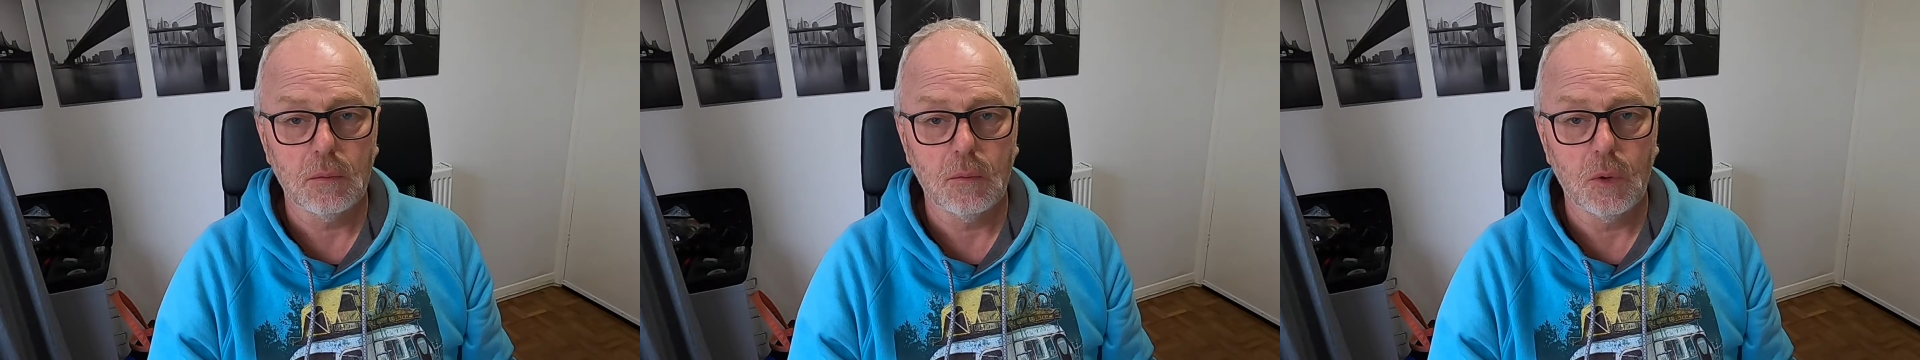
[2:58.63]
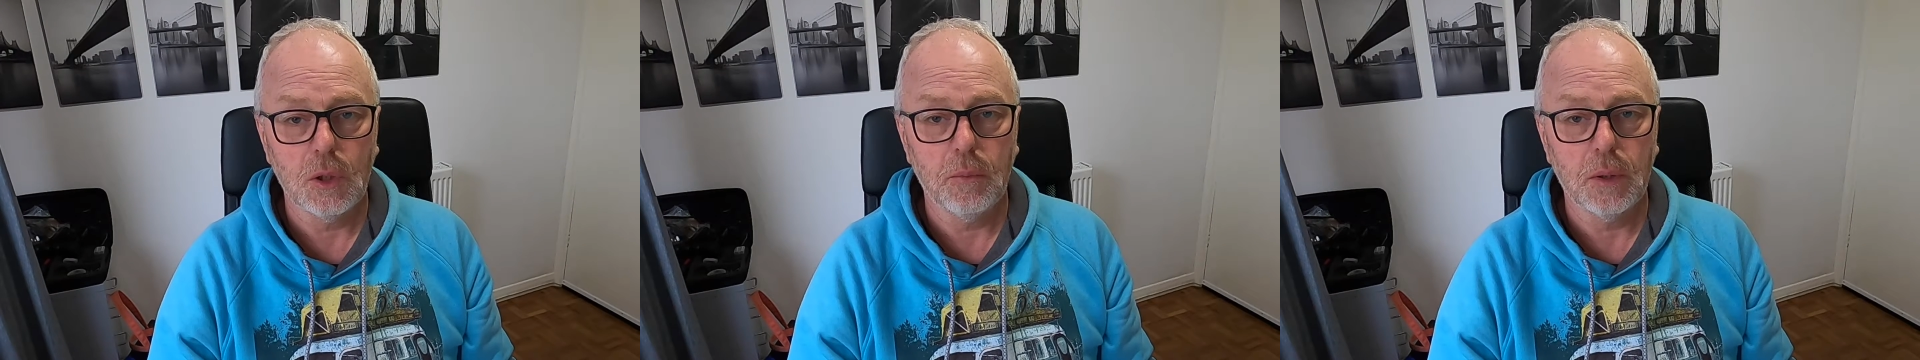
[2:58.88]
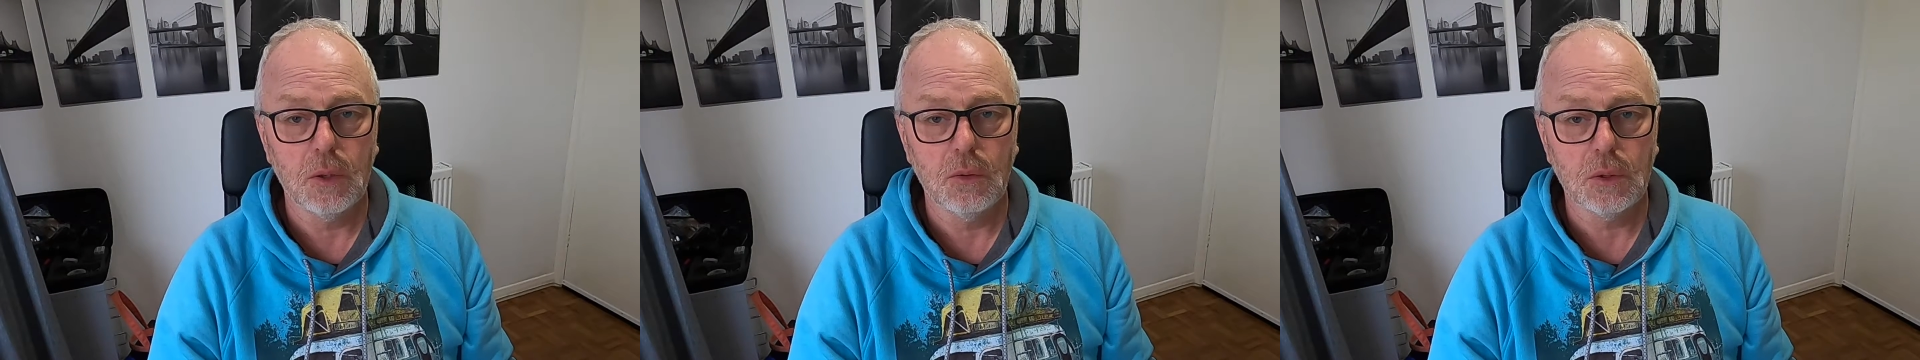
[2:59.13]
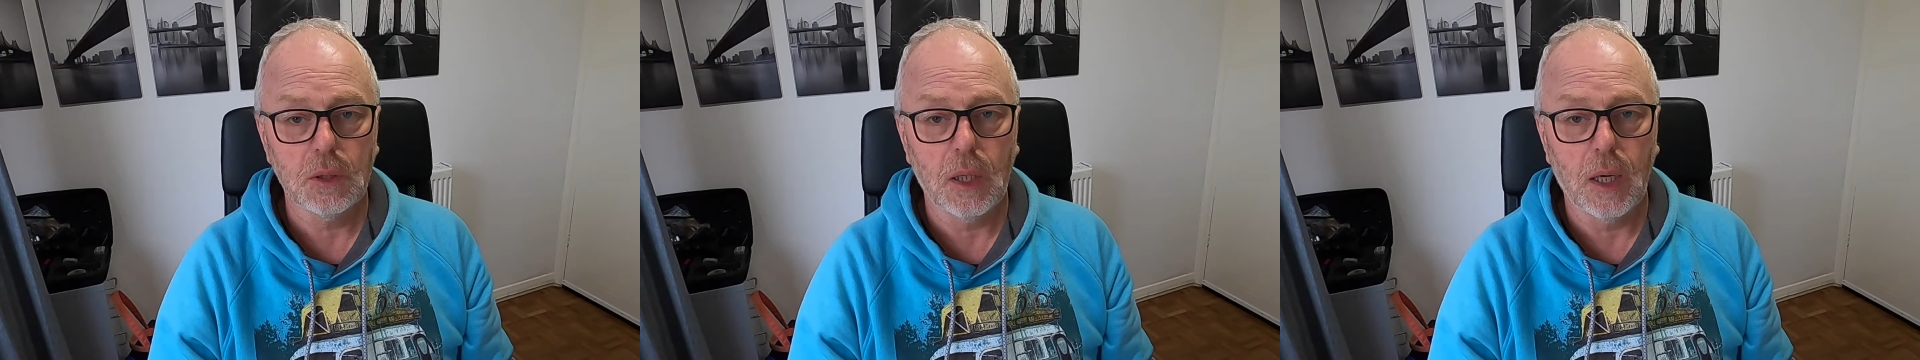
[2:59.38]
with a blue
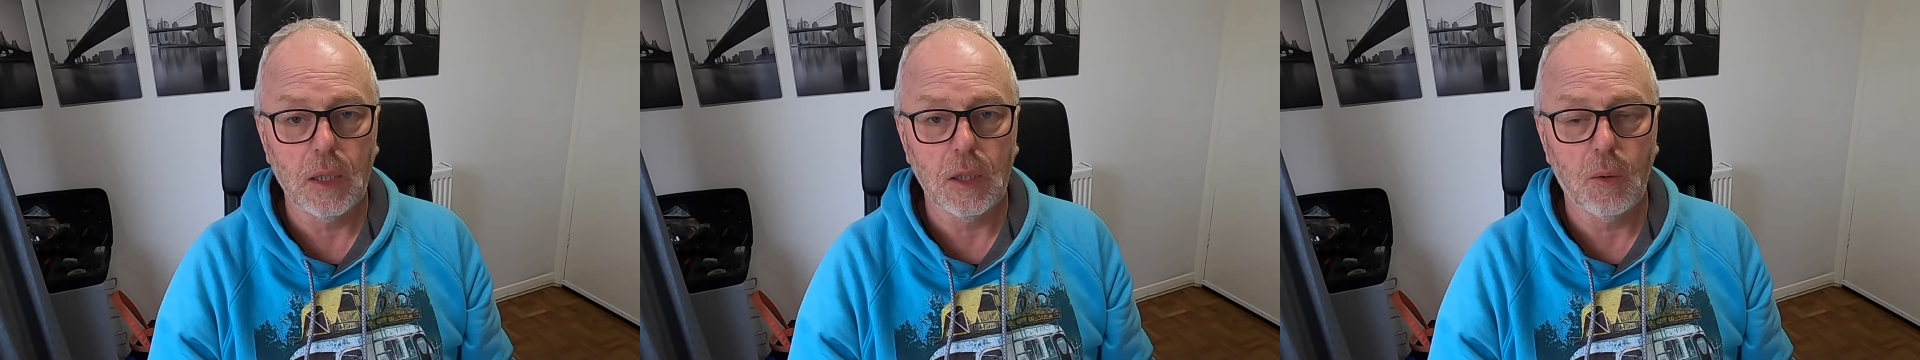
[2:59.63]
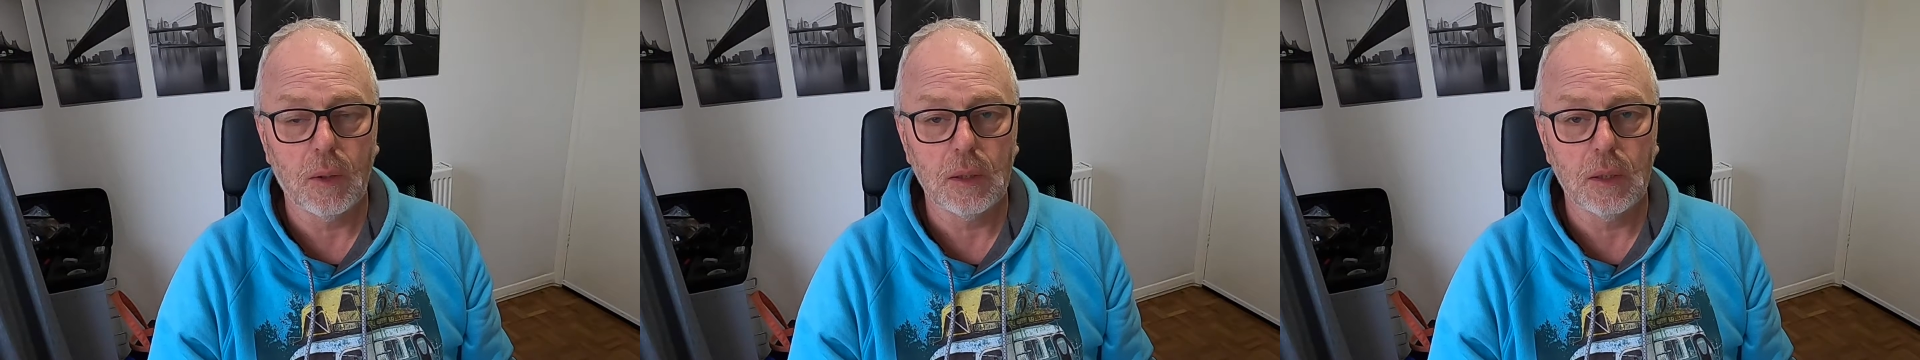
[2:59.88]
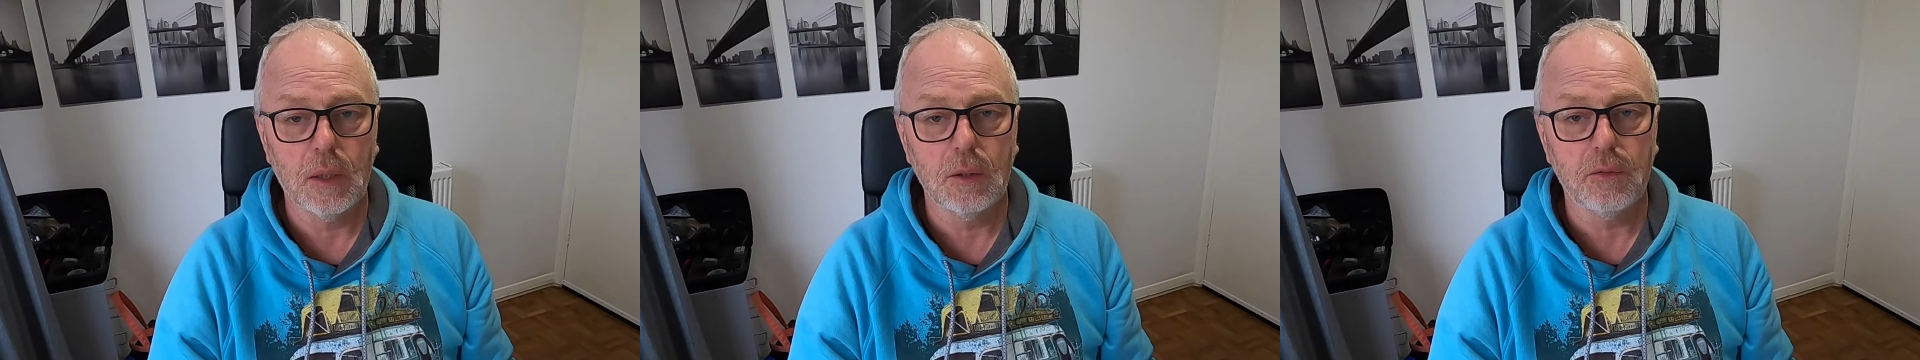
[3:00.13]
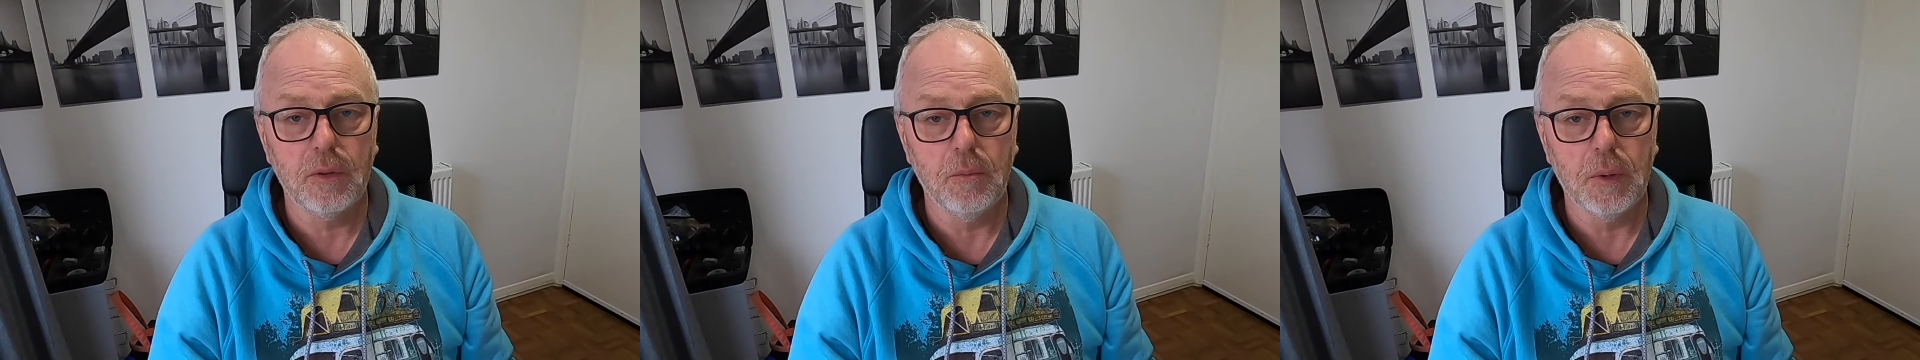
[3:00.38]
sky and you had a
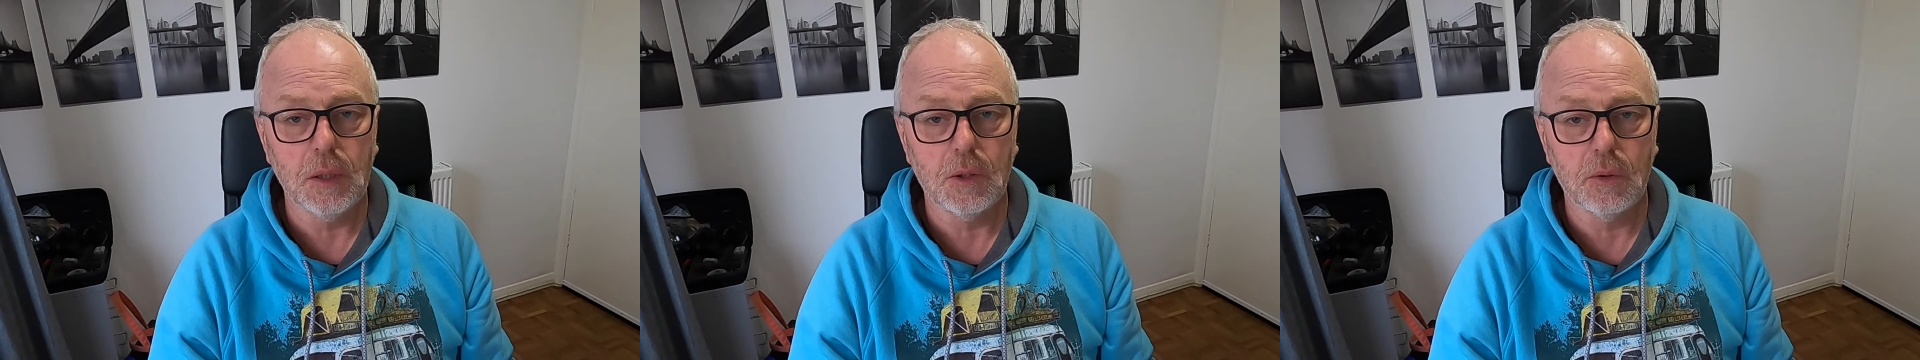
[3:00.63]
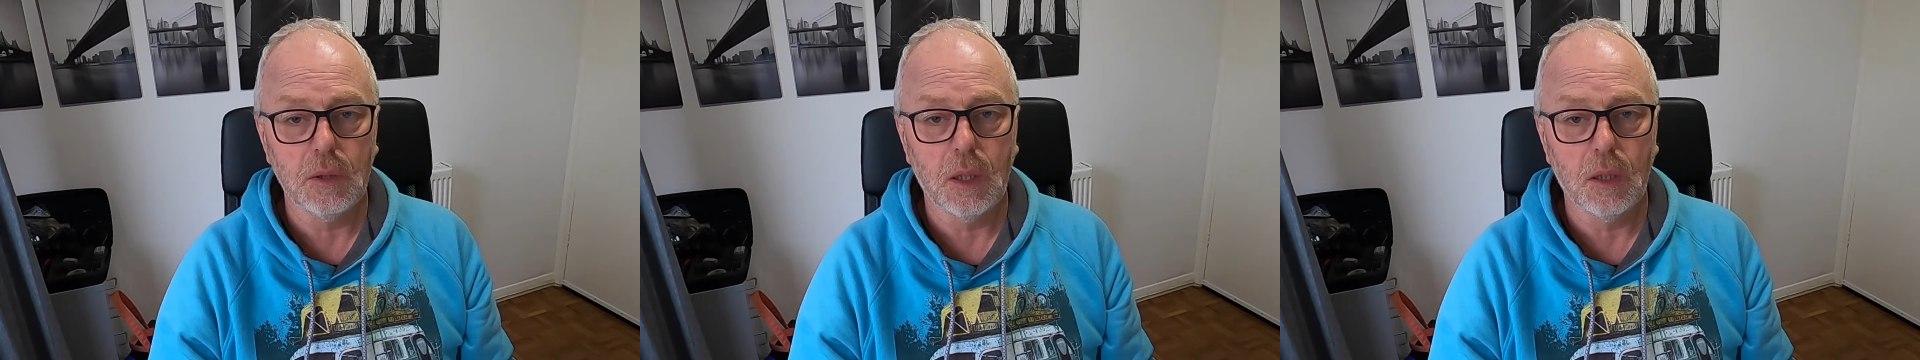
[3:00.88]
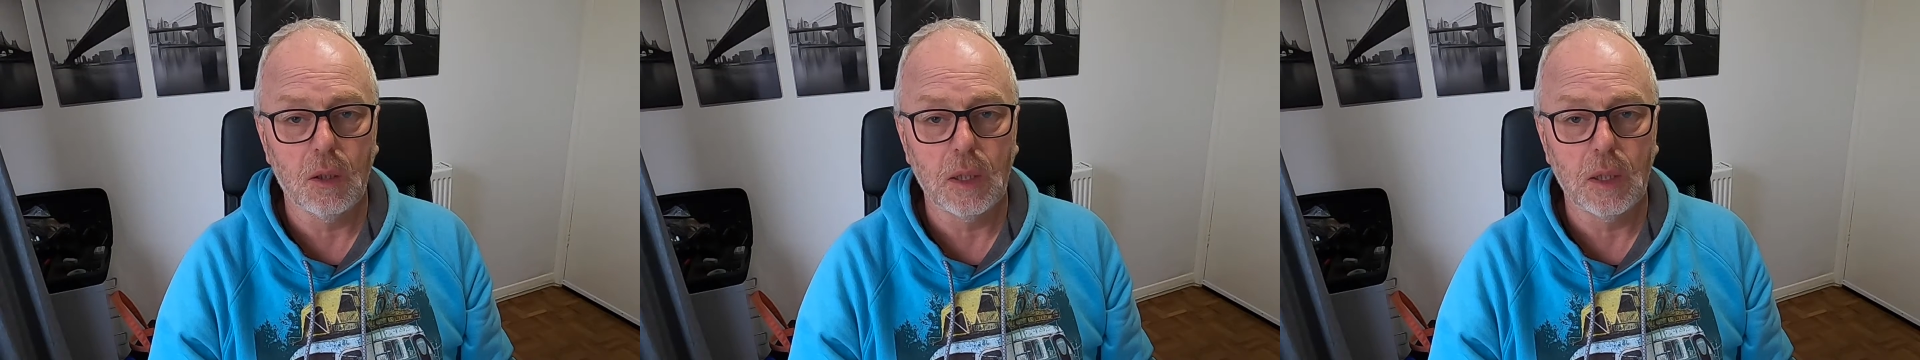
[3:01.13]
Kelvin meter in your